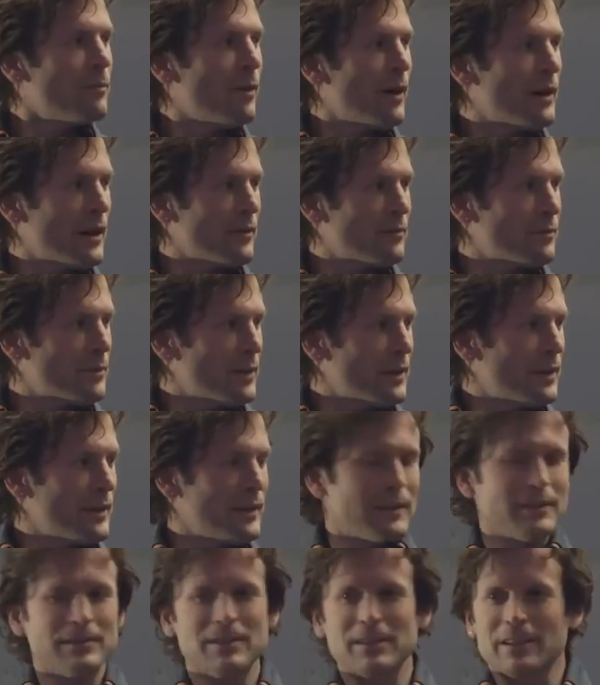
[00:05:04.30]
But I've really,
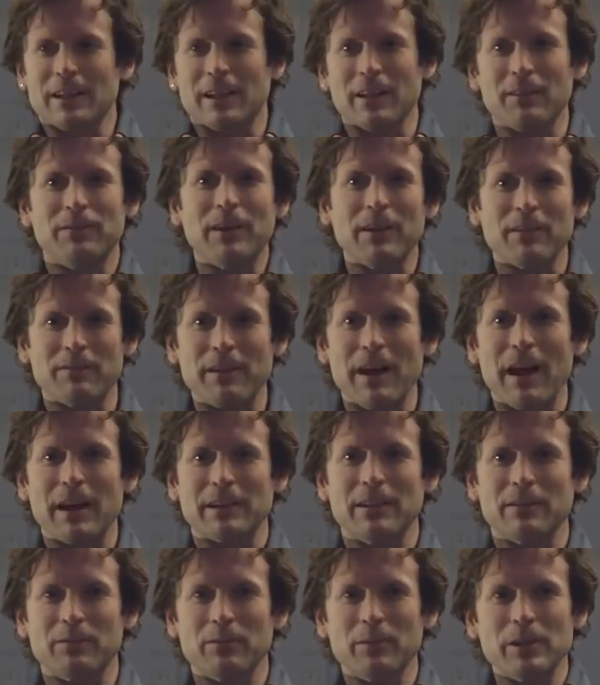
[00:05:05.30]
it's just like a fun
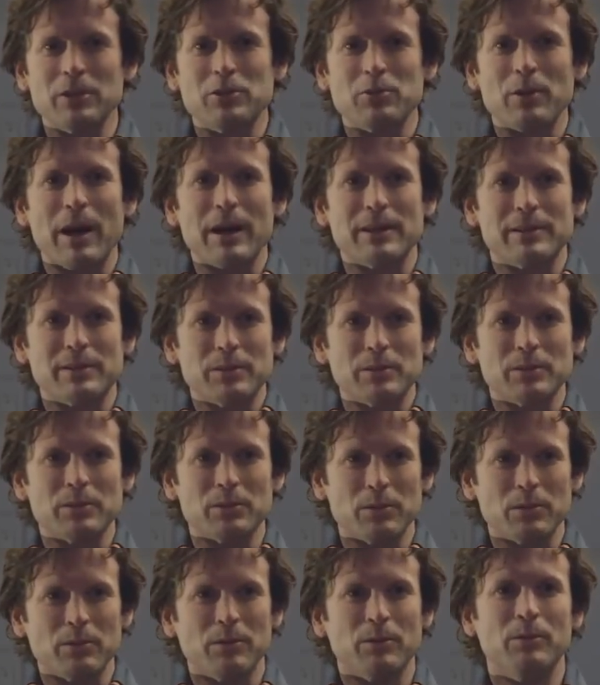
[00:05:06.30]
fact, I've really tried
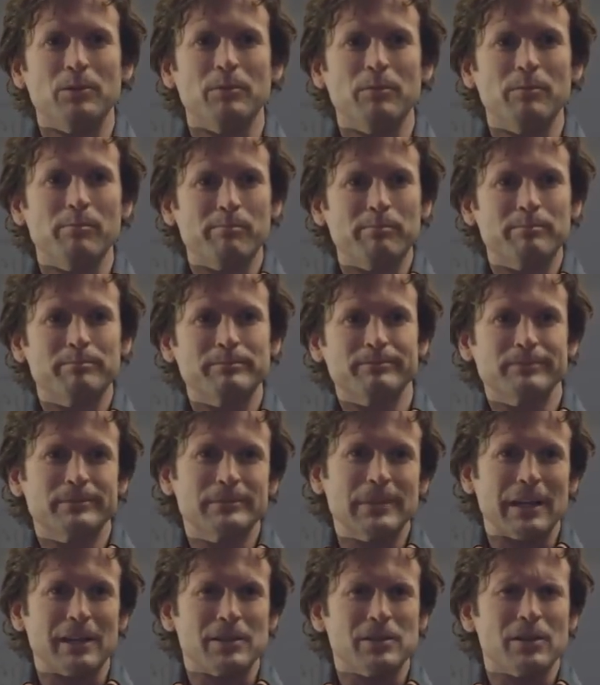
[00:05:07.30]
to,
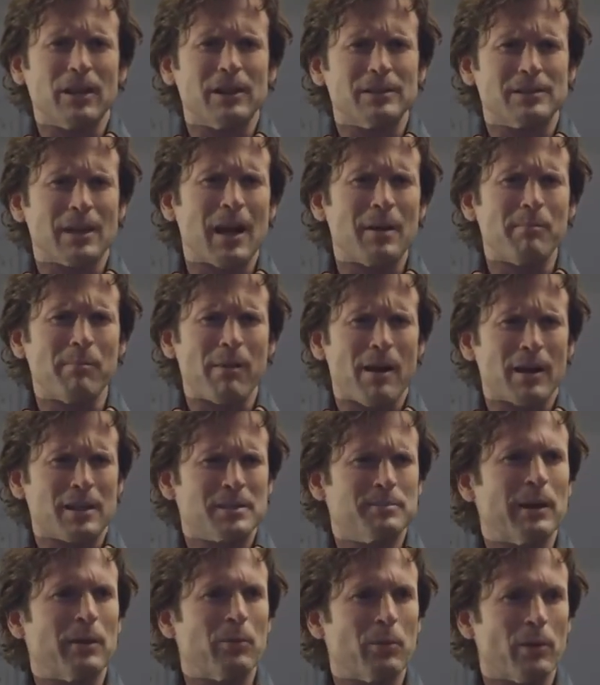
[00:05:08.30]
I used to call it time box
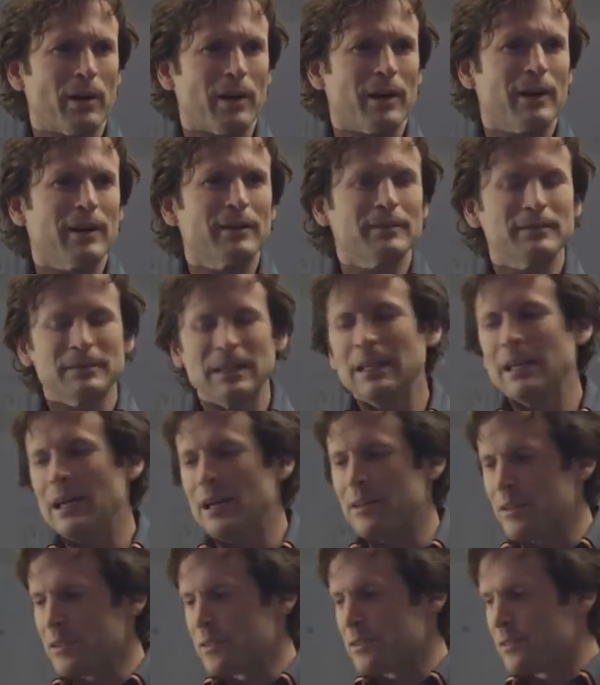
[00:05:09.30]
my work.
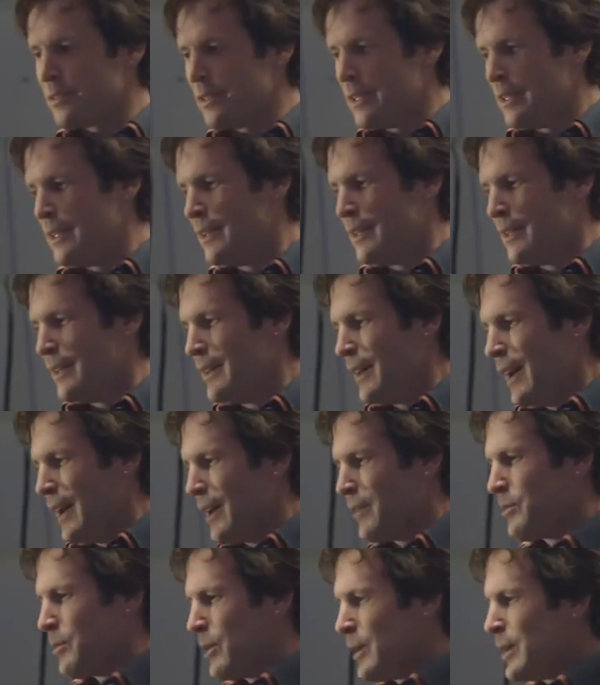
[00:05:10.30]
And there's,
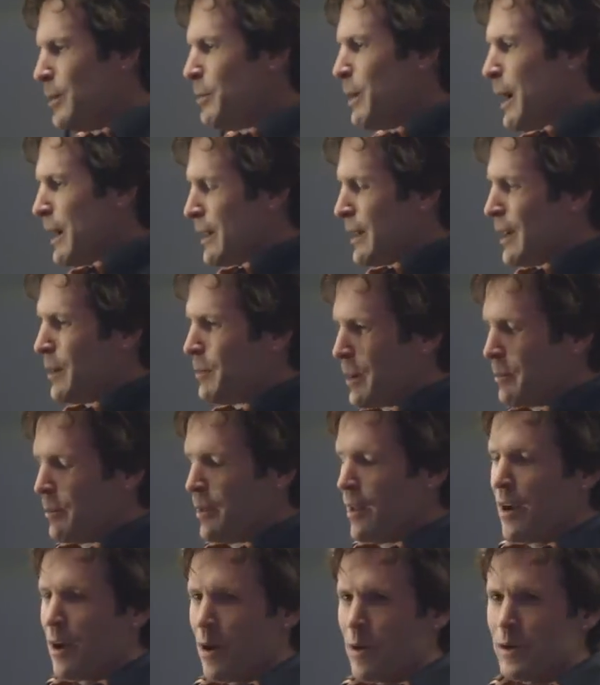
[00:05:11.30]
I've written about it on my
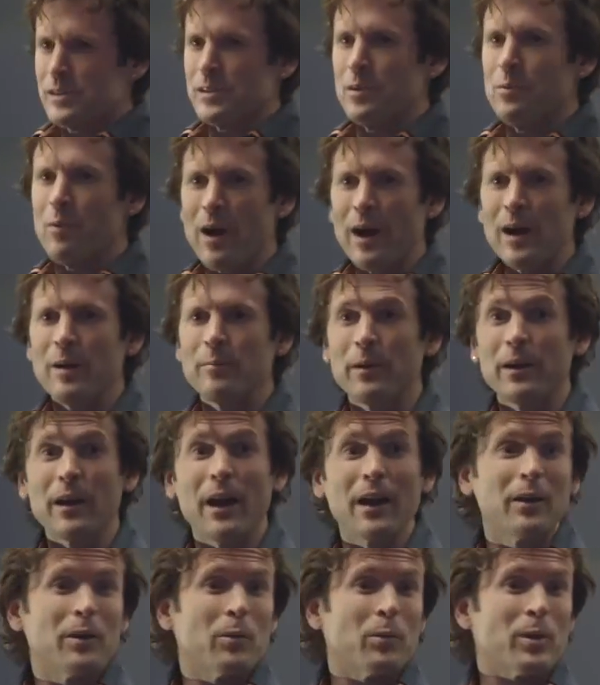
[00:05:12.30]
blog as to why, but
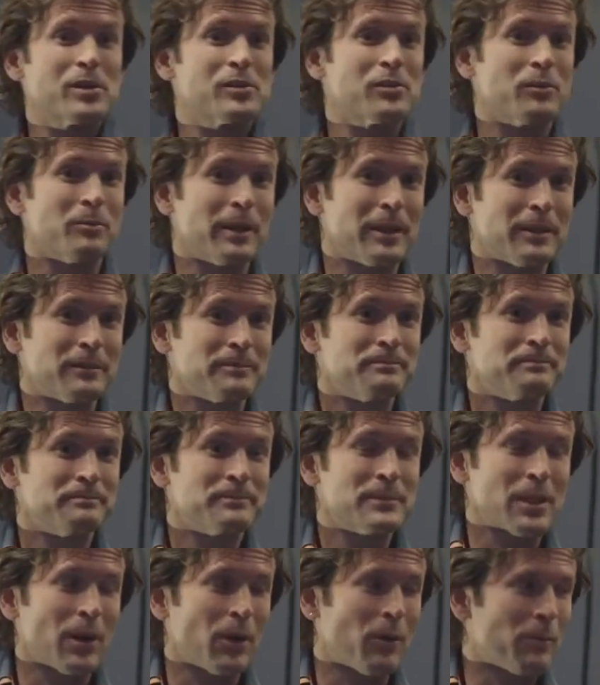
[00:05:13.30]
I don't know, it works for me.
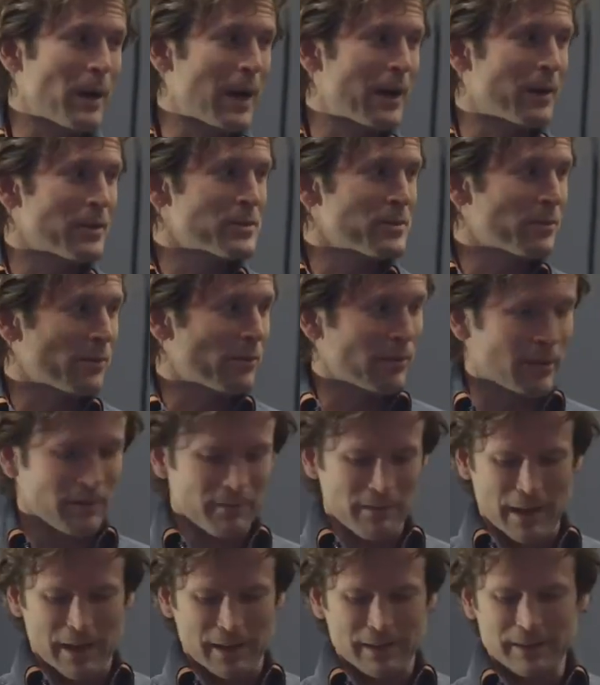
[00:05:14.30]
So, I don't know, it's a fun
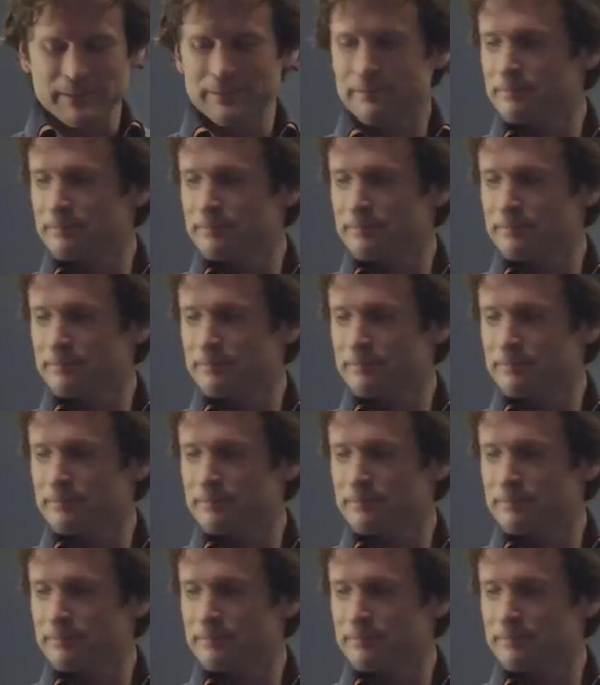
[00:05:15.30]
fact.